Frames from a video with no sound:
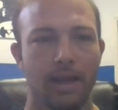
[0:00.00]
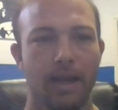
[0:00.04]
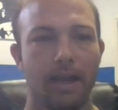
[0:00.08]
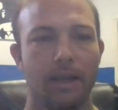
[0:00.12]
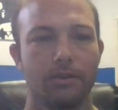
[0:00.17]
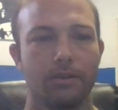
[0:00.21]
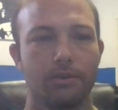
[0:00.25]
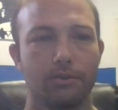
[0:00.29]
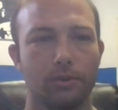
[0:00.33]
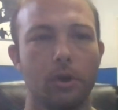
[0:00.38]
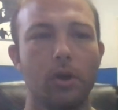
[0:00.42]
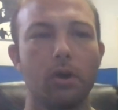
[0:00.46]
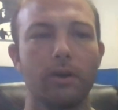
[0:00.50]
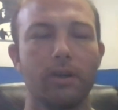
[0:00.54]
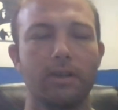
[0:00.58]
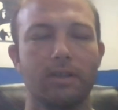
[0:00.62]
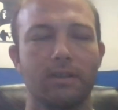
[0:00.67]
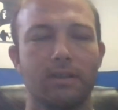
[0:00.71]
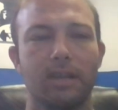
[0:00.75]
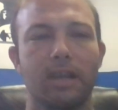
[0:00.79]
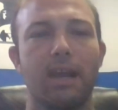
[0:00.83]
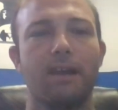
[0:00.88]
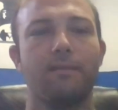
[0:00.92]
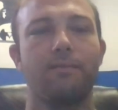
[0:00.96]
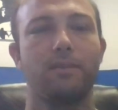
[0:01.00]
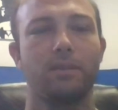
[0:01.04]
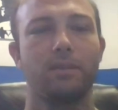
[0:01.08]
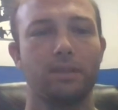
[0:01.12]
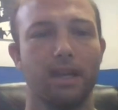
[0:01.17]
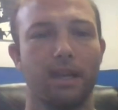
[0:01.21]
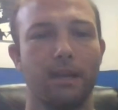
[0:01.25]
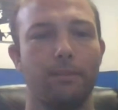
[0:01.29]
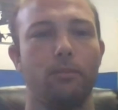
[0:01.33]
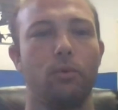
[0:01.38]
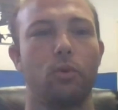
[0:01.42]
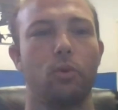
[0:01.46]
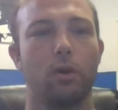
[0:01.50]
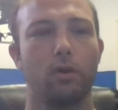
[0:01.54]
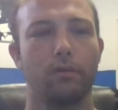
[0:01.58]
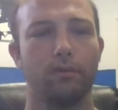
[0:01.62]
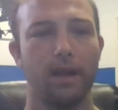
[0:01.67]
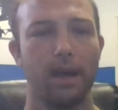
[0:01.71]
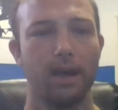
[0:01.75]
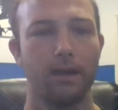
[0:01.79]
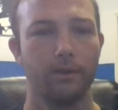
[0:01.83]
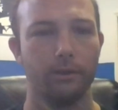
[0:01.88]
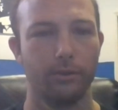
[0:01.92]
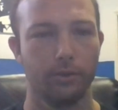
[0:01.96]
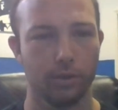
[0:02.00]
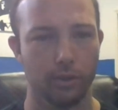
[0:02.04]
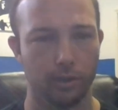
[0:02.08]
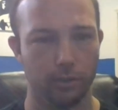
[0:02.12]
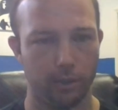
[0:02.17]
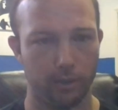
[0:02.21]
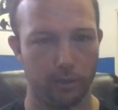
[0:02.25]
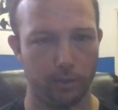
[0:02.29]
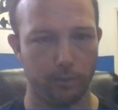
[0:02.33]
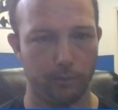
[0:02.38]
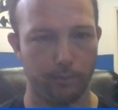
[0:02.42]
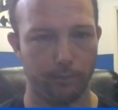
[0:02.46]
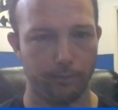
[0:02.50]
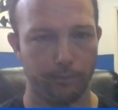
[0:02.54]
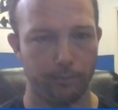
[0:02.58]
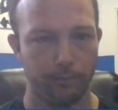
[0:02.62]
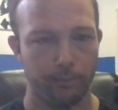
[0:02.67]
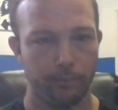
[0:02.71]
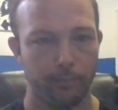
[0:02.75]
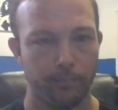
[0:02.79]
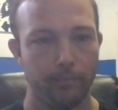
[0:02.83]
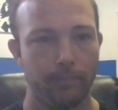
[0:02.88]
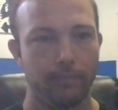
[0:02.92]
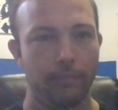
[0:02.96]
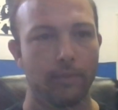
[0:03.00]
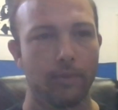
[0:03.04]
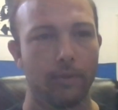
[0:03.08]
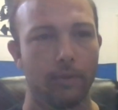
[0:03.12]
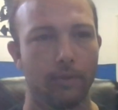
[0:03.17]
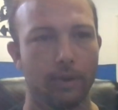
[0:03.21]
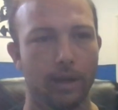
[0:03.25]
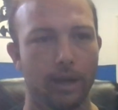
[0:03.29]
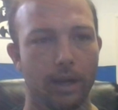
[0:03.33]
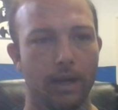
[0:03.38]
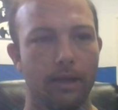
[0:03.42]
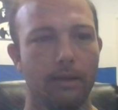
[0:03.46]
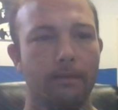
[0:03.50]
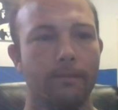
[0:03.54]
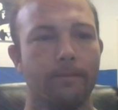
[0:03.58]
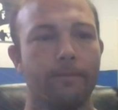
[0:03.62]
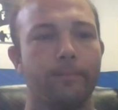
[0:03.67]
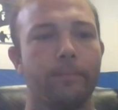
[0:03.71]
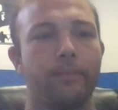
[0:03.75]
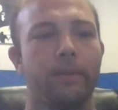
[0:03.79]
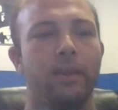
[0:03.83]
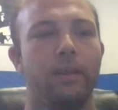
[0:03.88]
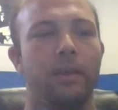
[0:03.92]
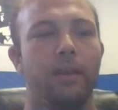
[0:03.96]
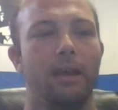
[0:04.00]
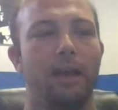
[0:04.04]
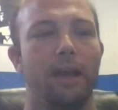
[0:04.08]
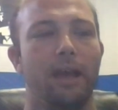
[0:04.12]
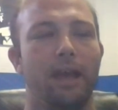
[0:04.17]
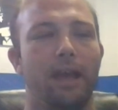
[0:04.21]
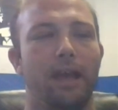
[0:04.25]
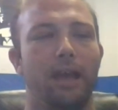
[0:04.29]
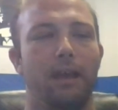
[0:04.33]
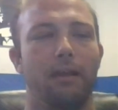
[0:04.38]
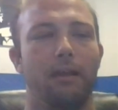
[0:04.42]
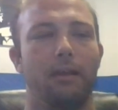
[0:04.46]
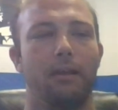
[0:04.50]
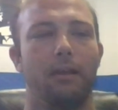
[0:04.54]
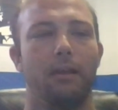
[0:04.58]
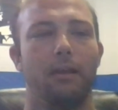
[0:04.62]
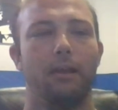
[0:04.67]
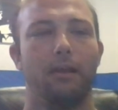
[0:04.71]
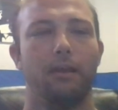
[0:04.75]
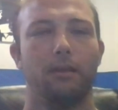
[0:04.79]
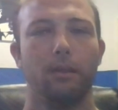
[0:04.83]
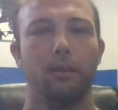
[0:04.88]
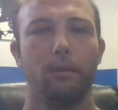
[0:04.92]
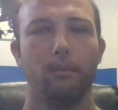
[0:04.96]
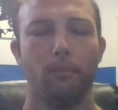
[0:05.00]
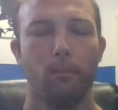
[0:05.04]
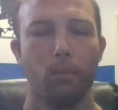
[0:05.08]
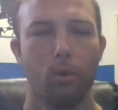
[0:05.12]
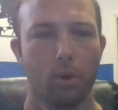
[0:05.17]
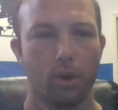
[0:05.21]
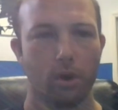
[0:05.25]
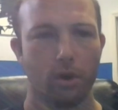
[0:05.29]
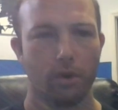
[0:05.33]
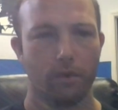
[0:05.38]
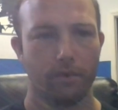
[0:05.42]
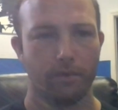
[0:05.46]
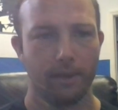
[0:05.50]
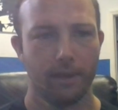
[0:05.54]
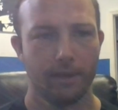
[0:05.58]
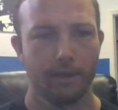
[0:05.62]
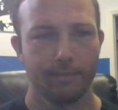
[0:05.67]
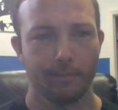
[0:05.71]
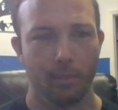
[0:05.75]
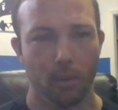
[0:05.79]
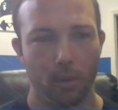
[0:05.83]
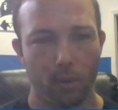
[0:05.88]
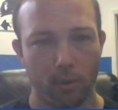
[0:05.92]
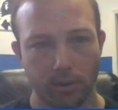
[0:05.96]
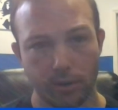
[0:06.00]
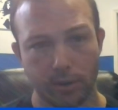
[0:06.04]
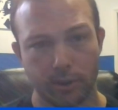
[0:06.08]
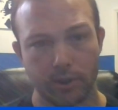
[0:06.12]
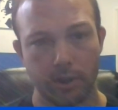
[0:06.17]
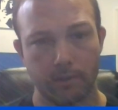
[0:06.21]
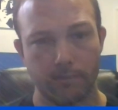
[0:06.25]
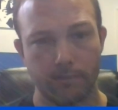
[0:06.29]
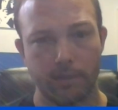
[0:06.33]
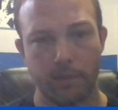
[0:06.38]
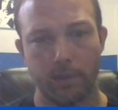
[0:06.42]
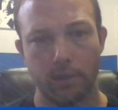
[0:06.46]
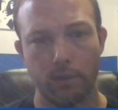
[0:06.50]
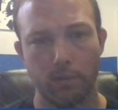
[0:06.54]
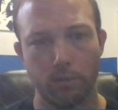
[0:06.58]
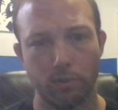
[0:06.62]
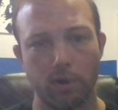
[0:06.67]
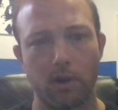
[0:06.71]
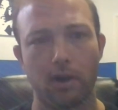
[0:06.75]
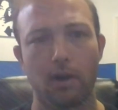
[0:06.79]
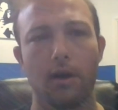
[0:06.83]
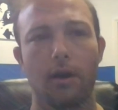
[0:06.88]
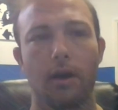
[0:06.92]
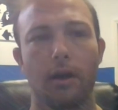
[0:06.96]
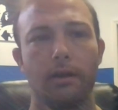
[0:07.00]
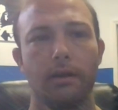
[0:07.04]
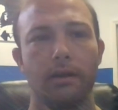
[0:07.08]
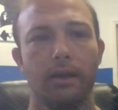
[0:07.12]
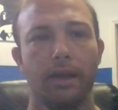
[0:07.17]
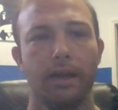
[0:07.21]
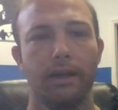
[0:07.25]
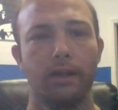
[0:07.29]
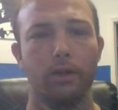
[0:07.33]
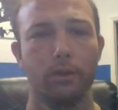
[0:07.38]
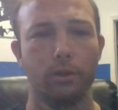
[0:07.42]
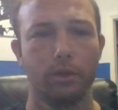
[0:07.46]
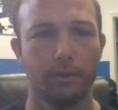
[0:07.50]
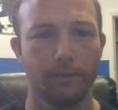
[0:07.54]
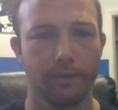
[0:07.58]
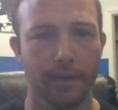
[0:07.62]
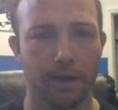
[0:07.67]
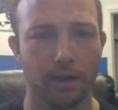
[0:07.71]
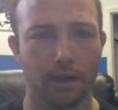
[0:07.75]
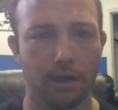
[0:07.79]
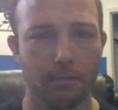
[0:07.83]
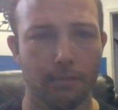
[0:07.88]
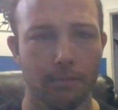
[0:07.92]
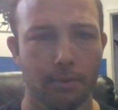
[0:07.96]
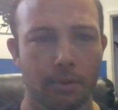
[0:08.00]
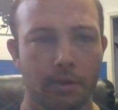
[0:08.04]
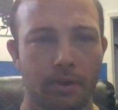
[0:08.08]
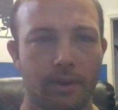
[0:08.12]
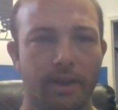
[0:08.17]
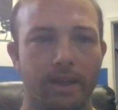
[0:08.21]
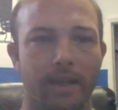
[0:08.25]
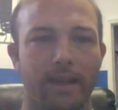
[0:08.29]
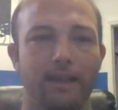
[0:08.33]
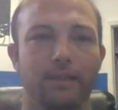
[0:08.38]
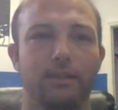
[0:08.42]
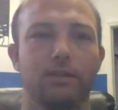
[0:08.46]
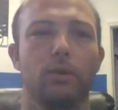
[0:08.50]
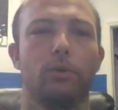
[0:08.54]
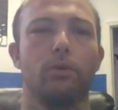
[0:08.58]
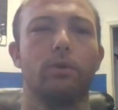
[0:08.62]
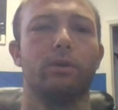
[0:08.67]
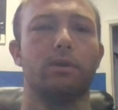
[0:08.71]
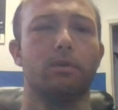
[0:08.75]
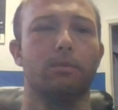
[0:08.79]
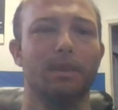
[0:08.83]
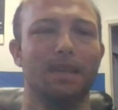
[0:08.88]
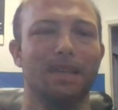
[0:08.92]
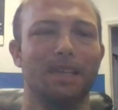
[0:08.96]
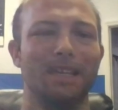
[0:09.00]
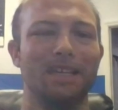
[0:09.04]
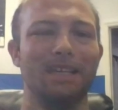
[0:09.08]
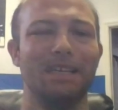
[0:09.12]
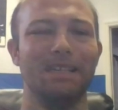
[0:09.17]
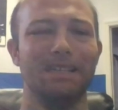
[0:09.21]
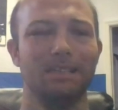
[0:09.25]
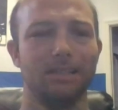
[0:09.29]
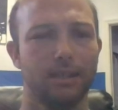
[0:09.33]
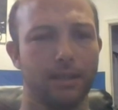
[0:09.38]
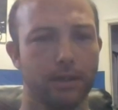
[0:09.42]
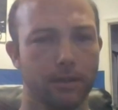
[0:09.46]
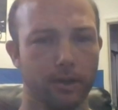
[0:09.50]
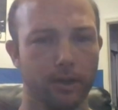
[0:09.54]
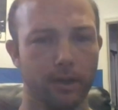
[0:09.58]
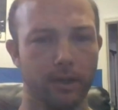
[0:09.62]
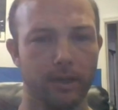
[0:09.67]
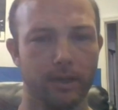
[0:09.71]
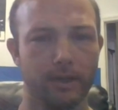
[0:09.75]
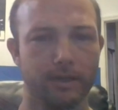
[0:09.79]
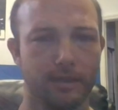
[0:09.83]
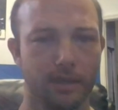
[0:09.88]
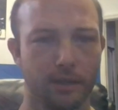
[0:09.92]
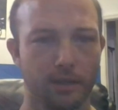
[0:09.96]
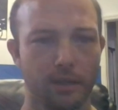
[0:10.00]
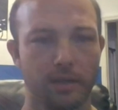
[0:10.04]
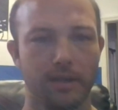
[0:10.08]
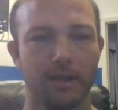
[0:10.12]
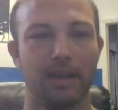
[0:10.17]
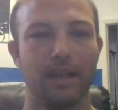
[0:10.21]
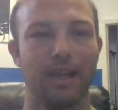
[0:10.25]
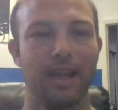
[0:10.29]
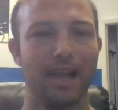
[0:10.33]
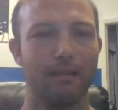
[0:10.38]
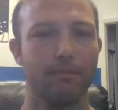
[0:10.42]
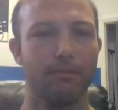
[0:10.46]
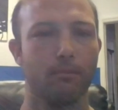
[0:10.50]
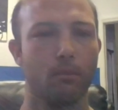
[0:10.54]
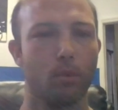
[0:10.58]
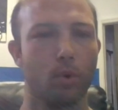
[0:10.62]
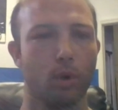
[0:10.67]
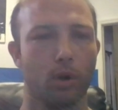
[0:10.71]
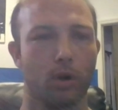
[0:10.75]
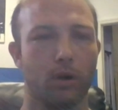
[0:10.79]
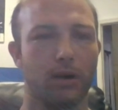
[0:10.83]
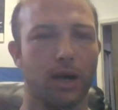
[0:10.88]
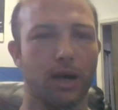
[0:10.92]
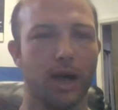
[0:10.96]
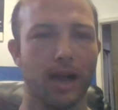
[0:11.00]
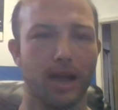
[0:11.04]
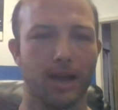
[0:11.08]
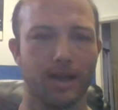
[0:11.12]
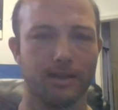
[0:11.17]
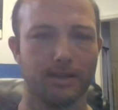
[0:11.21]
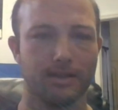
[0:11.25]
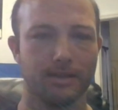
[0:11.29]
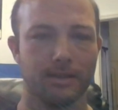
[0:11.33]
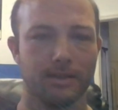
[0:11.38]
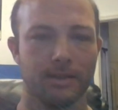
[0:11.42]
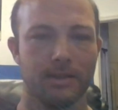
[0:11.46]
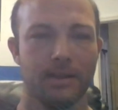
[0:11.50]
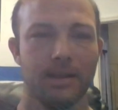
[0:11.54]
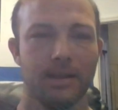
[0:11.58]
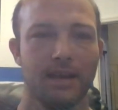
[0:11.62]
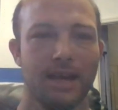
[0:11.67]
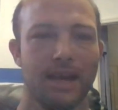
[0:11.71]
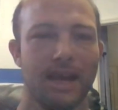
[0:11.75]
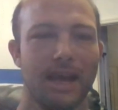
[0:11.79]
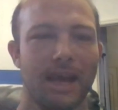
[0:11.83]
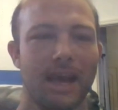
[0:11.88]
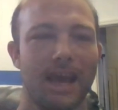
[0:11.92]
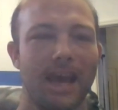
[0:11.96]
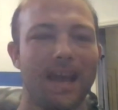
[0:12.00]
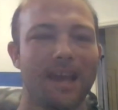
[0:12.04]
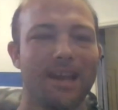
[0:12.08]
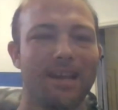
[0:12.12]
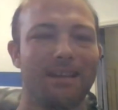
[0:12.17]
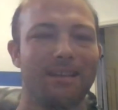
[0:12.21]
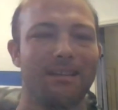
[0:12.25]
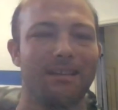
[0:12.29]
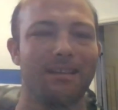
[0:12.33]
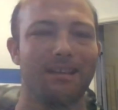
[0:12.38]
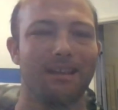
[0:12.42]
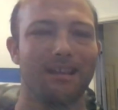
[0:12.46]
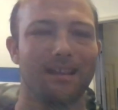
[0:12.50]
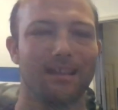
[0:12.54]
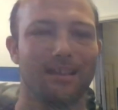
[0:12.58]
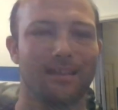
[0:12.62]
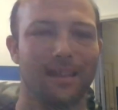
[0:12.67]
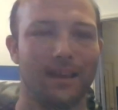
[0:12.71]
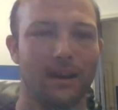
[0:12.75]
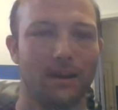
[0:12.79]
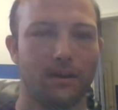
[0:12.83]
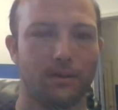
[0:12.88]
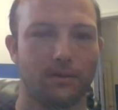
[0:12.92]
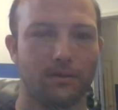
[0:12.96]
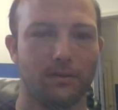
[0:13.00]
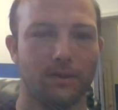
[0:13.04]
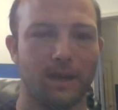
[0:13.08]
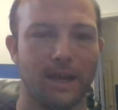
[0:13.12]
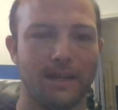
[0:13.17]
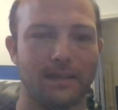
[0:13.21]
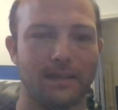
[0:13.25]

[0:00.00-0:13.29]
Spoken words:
as long as they have the same core values you do. Okay. And the more of these partnerships that you bring on and you develop, it's going to be easier and easier to get more clients, and they're